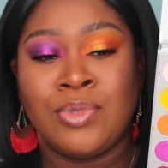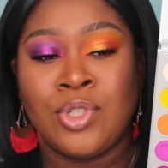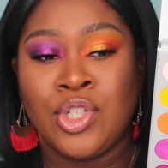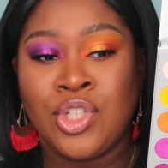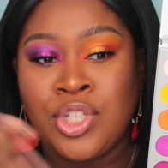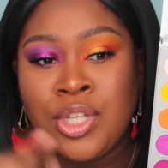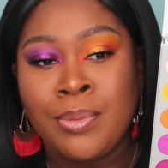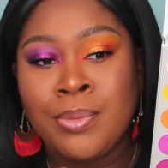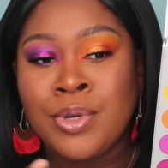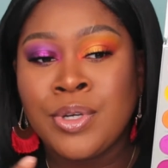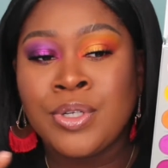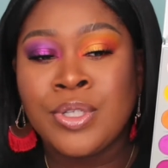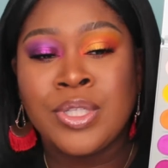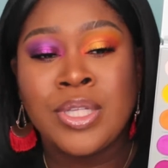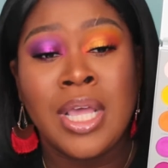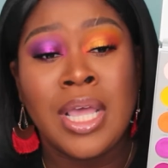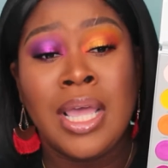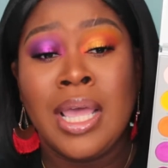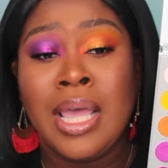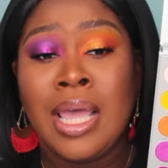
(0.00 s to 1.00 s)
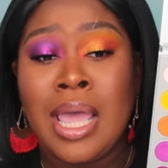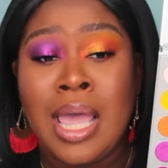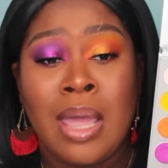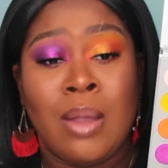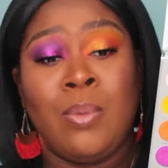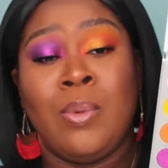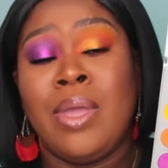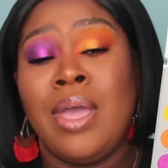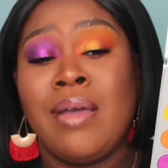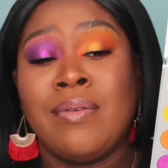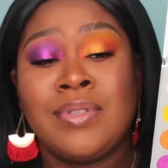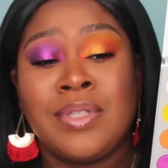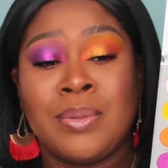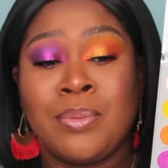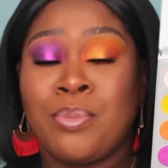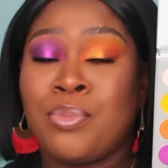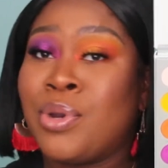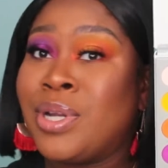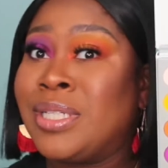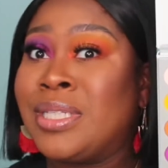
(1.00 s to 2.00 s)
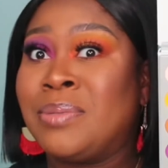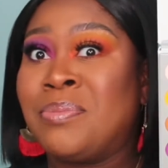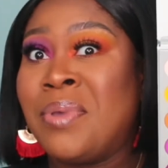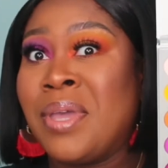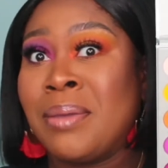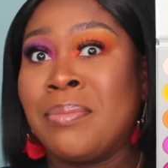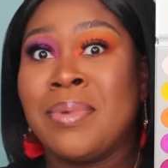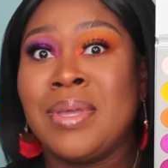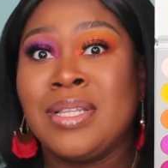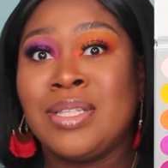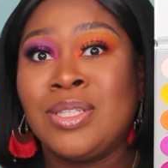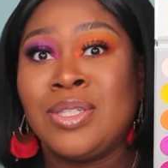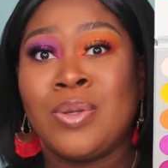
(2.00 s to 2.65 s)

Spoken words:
shimmers, and we have some pressed pigments.